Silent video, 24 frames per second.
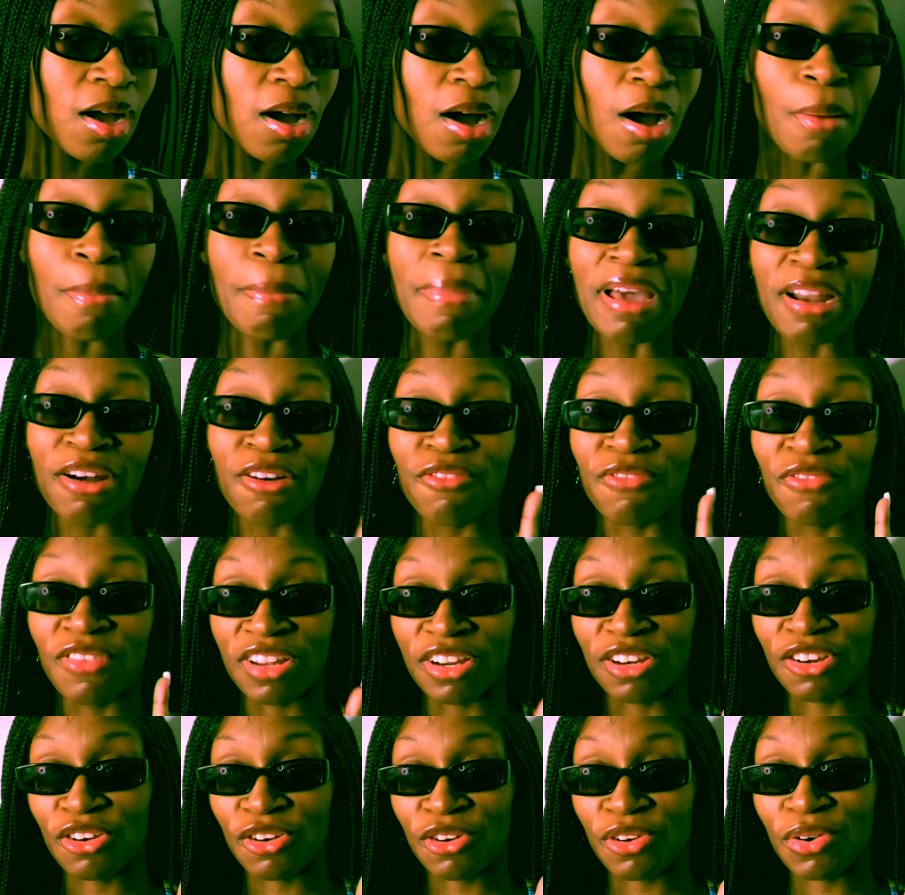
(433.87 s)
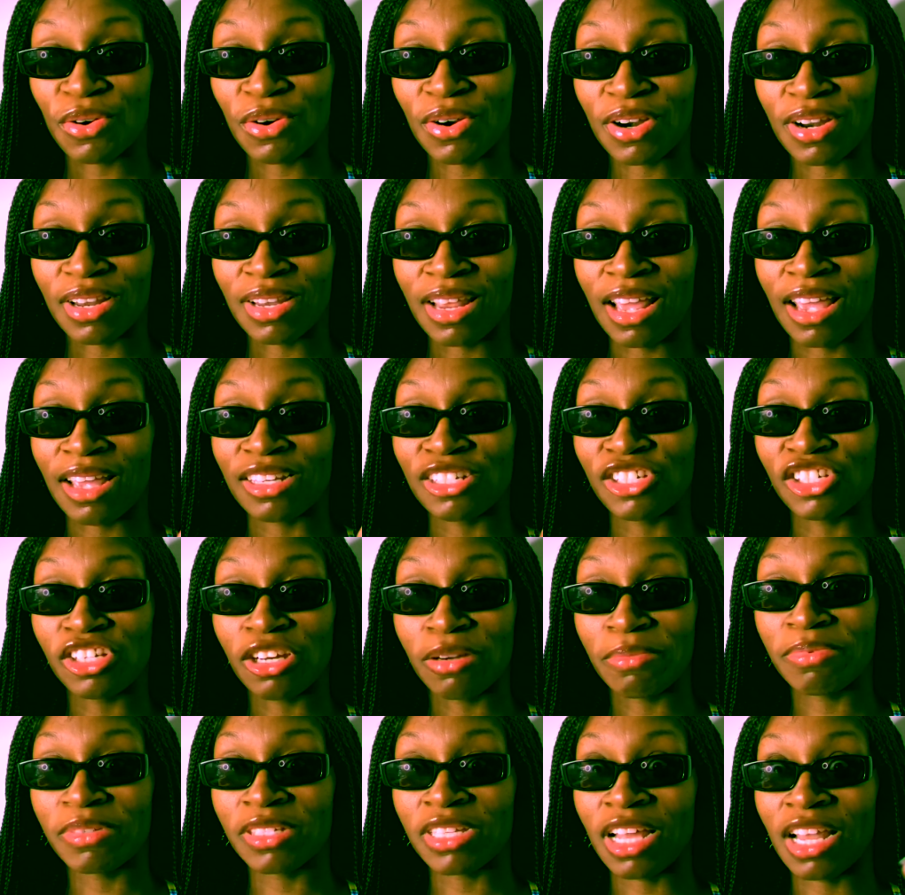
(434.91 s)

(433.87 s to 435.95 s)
a better vendor that ships